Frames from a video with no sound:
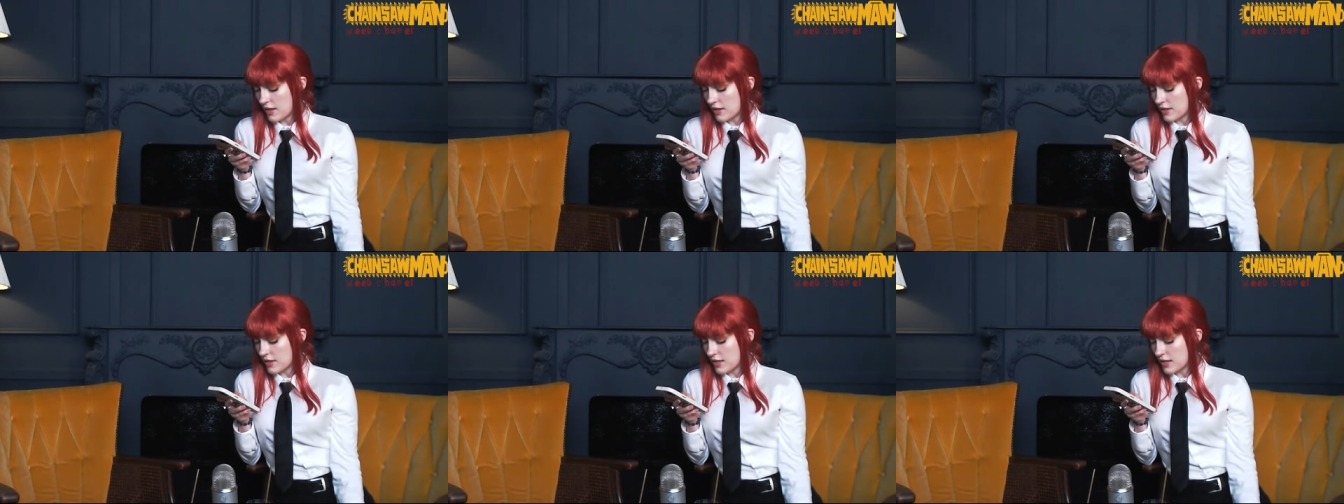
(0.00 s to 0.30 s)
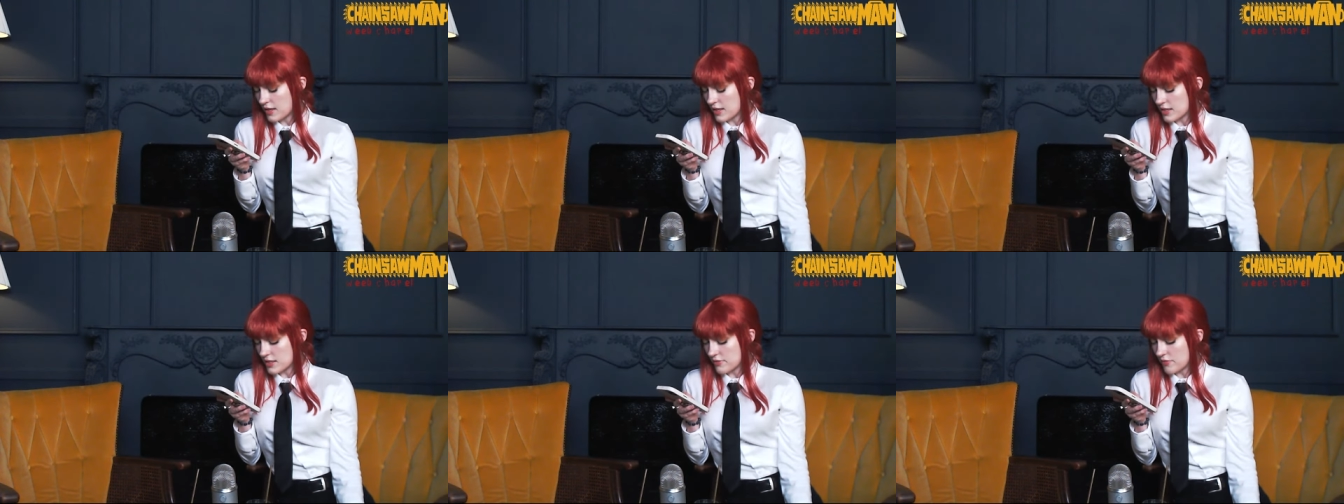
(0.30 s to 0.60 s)
think
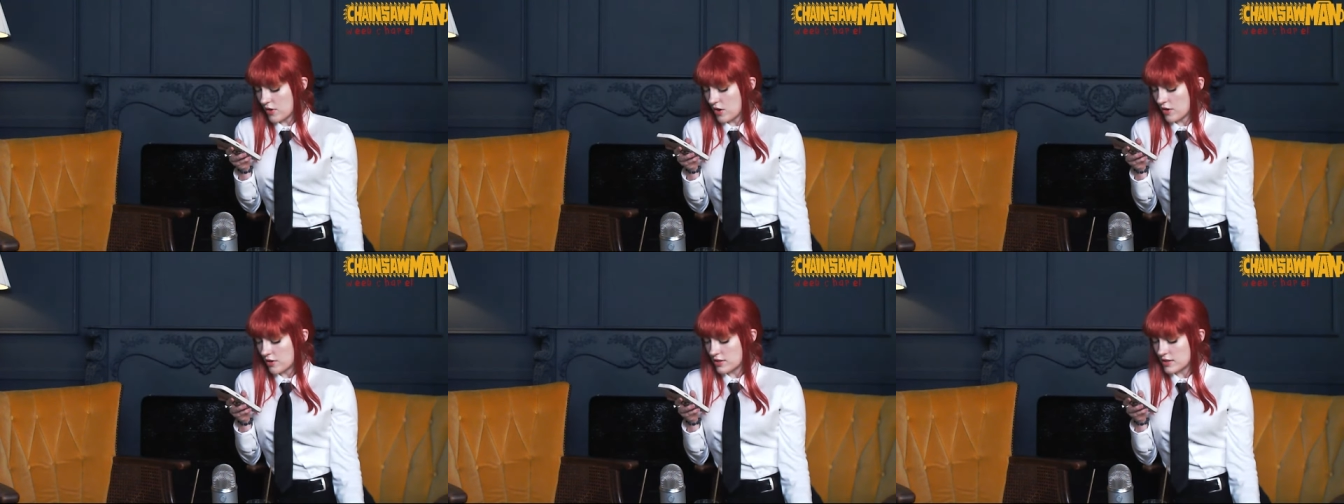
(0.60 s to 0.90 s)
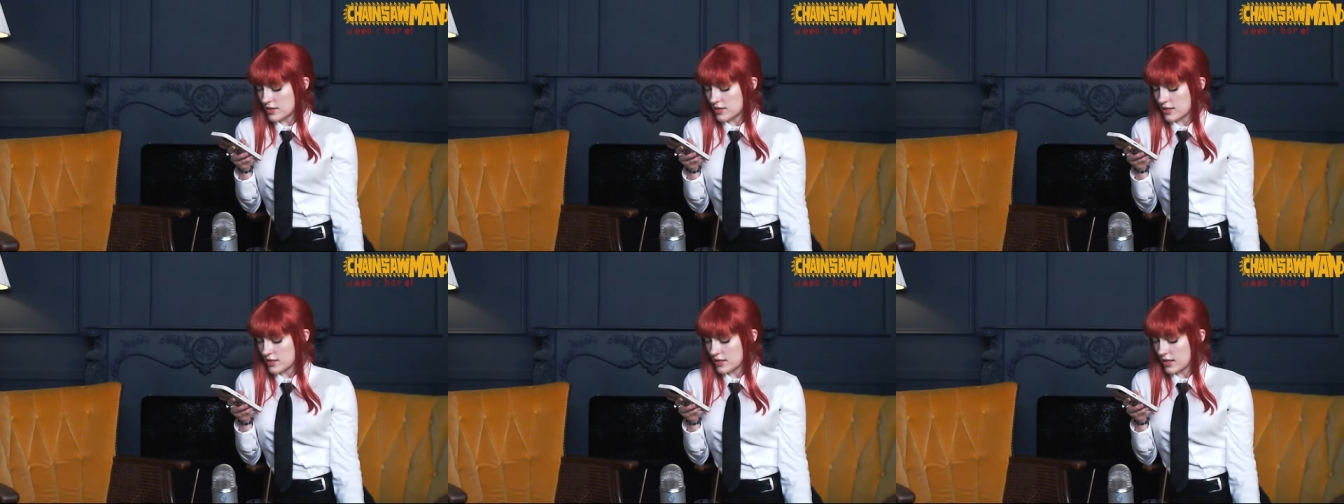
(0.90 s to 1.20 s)
as far as
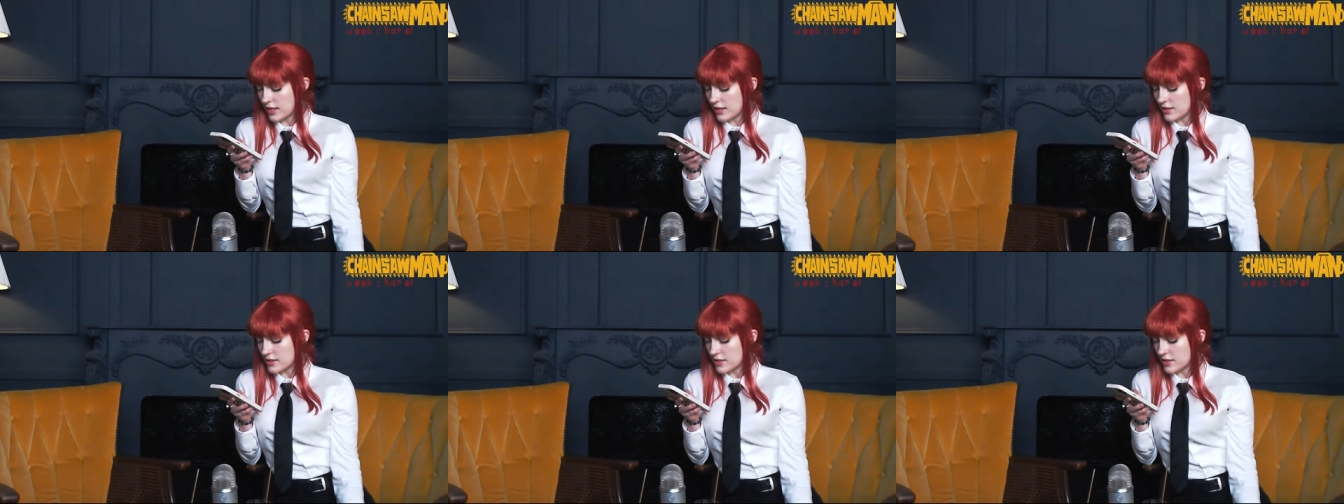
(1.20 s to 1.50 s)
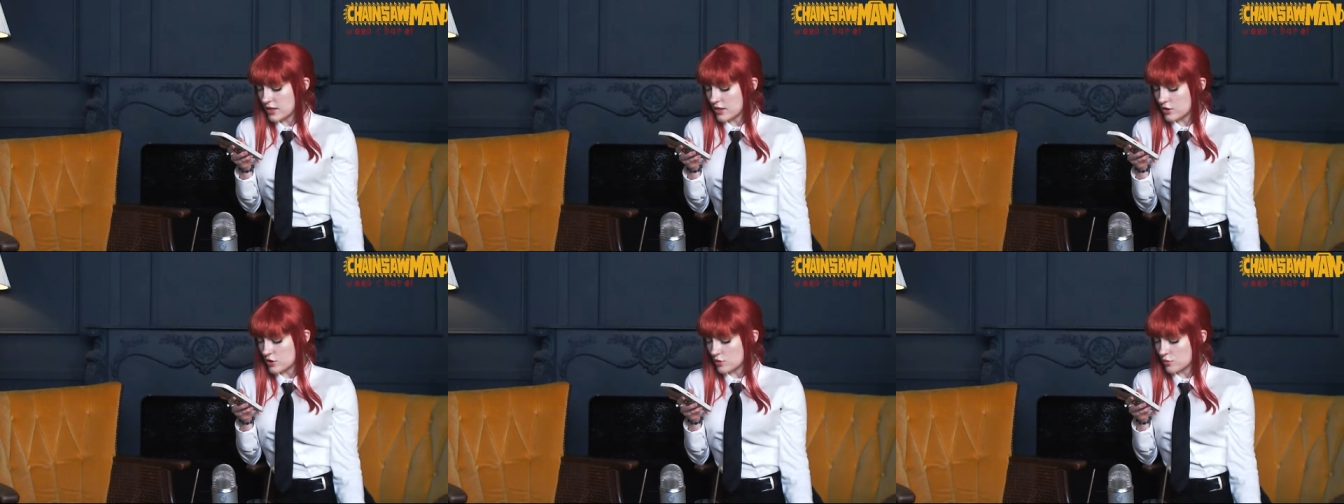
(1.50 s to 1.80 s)
tonight's
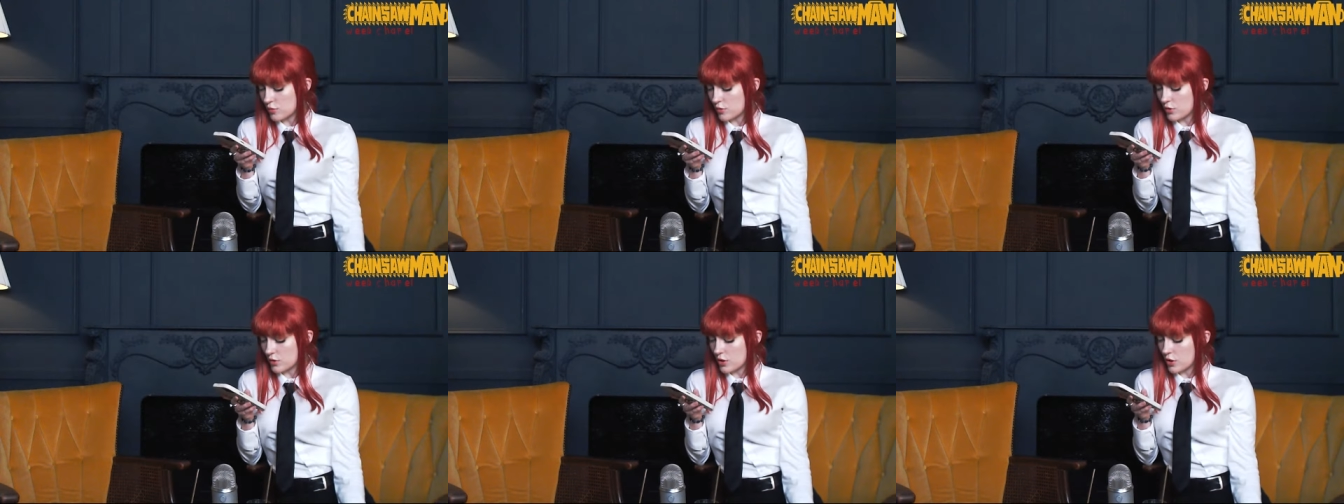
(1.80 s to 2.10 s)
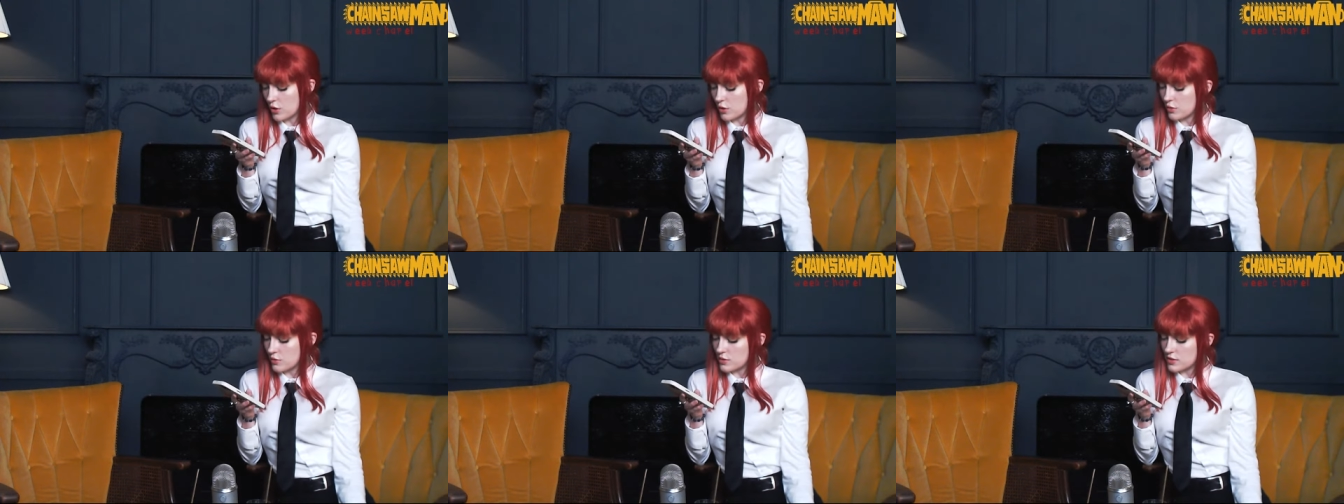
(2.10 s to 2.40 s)
schedule
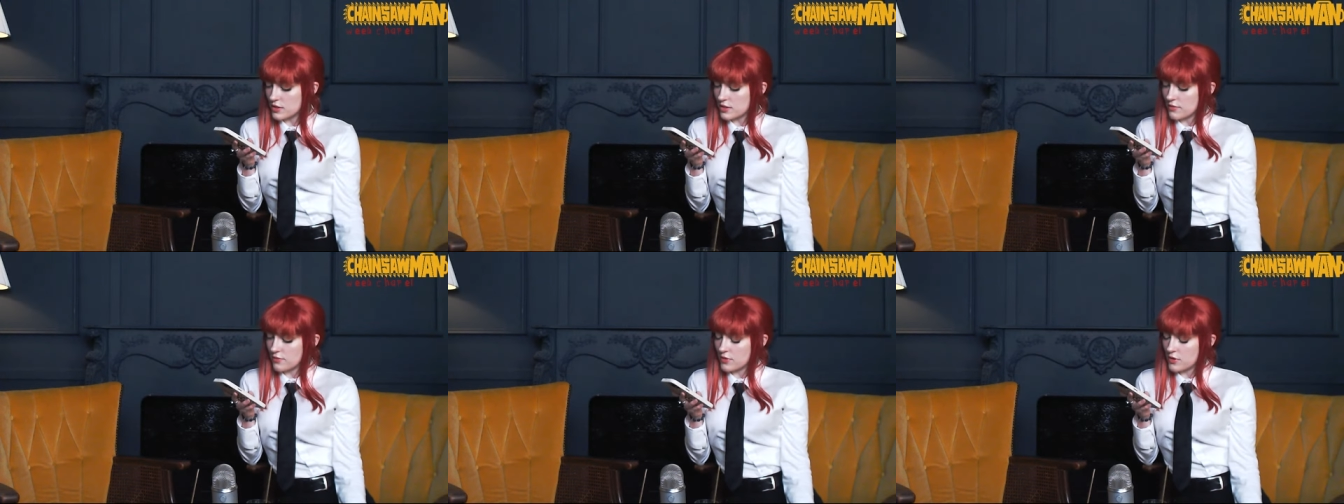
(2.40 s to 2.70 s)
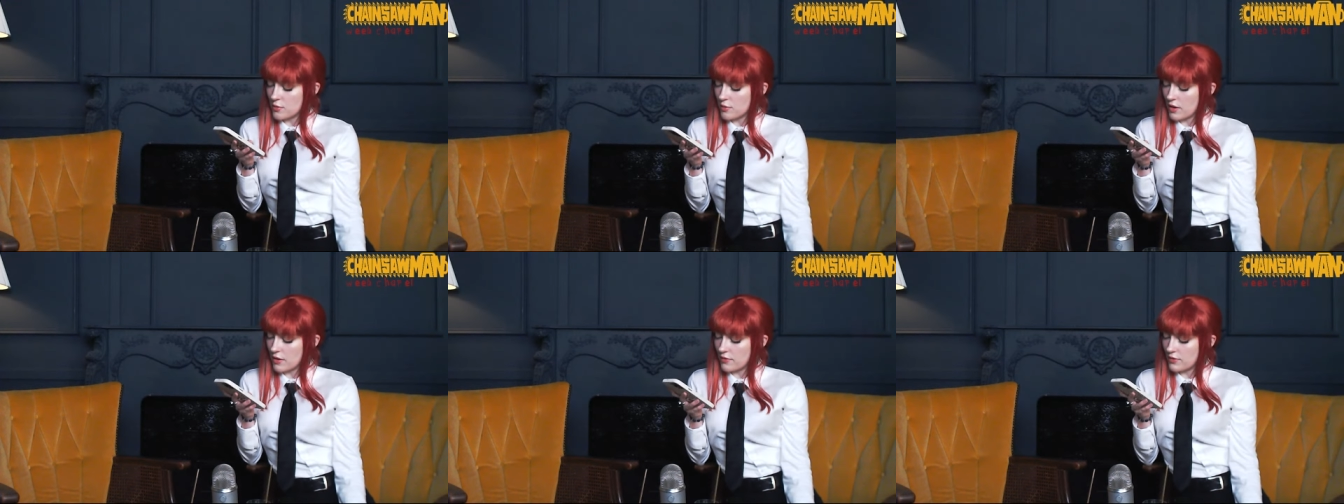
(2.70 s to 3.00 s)
goes, if
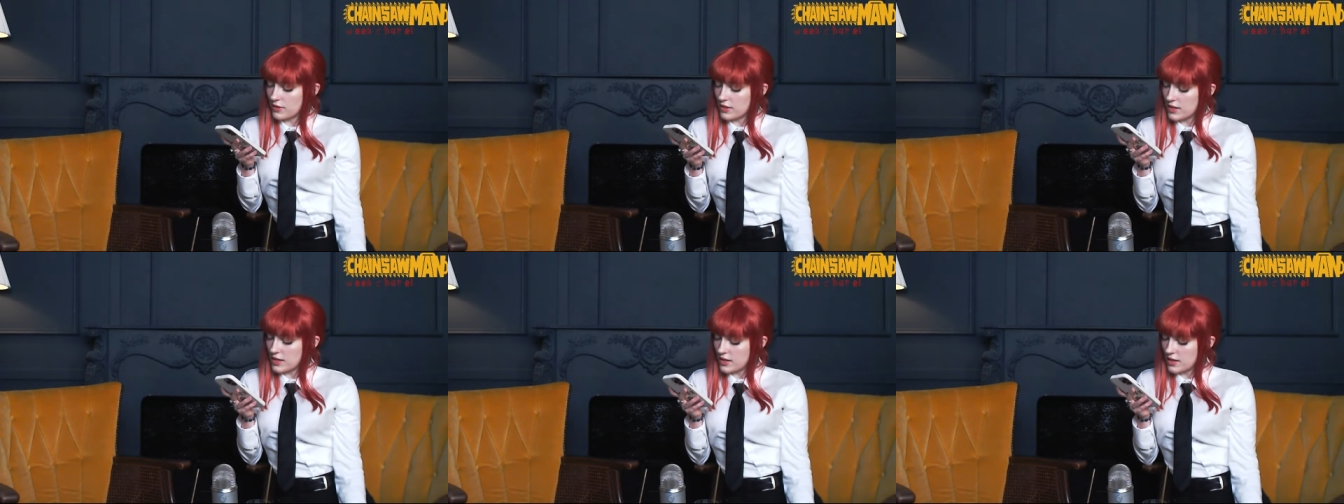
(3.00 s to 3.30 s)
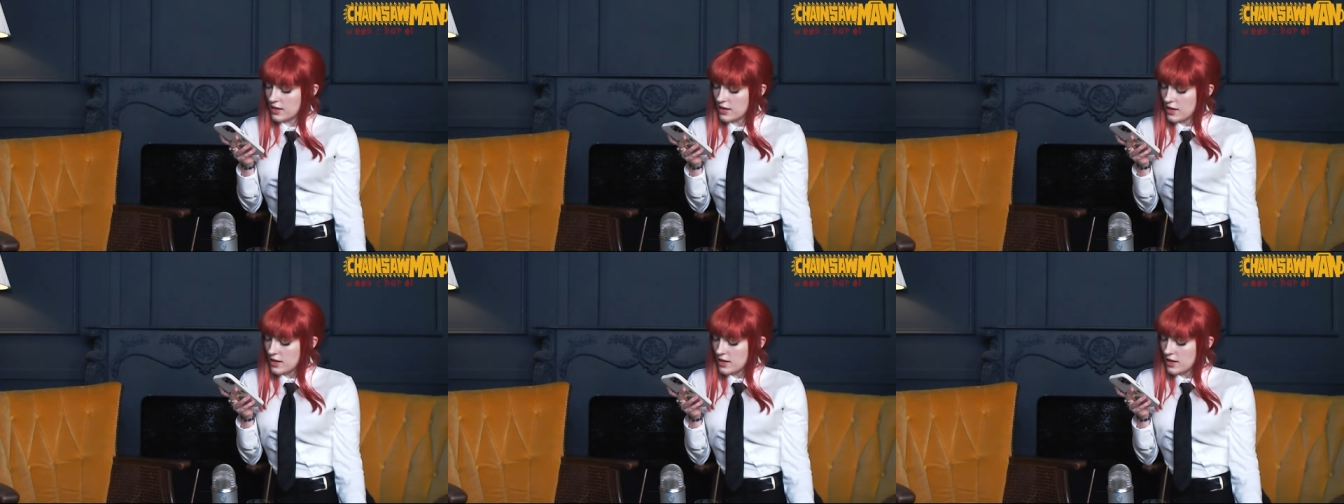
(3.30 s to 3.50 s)
you have any